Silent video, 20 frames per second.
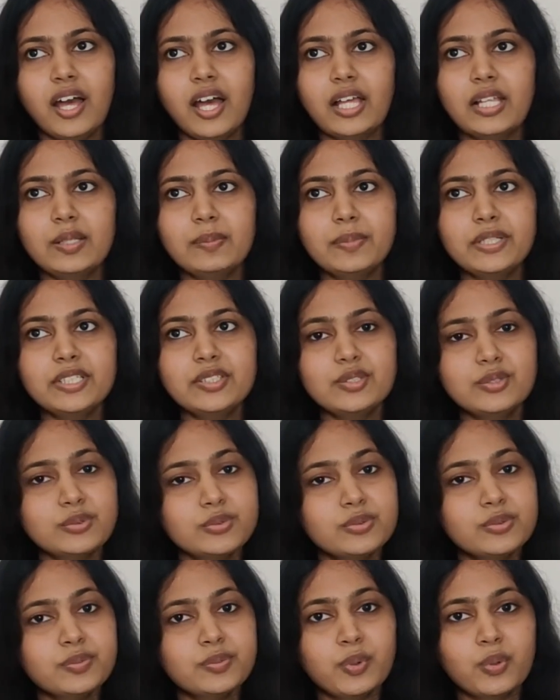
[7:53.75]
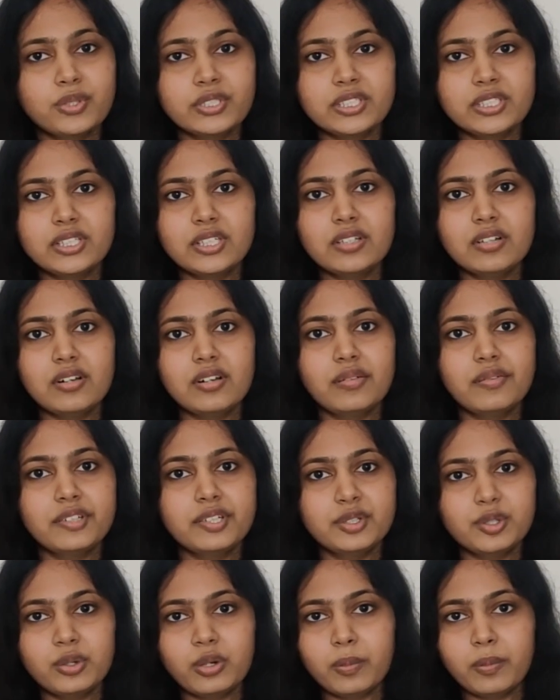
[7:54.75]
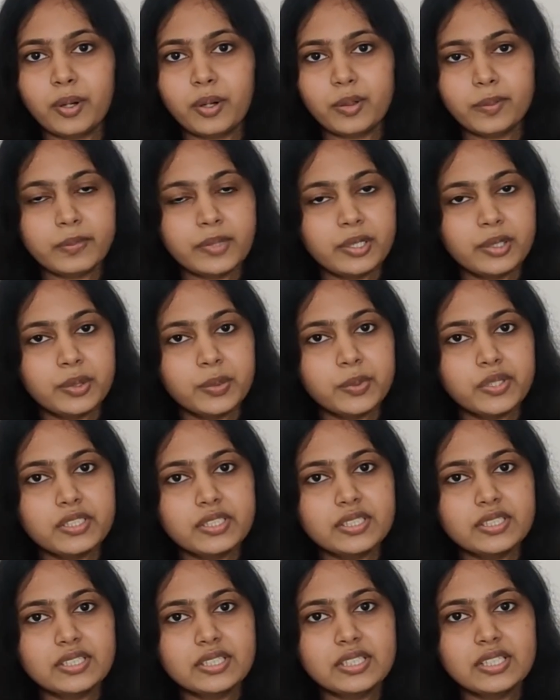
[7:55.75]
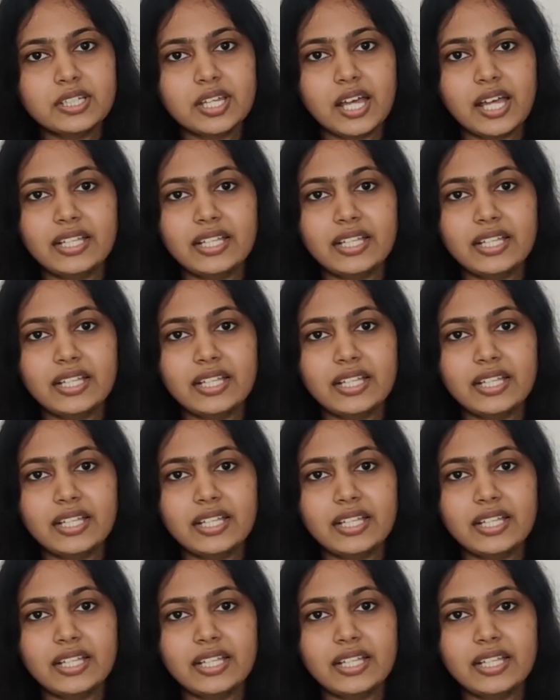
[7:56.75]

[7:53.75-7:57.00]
I'll be soon posting a video about my university.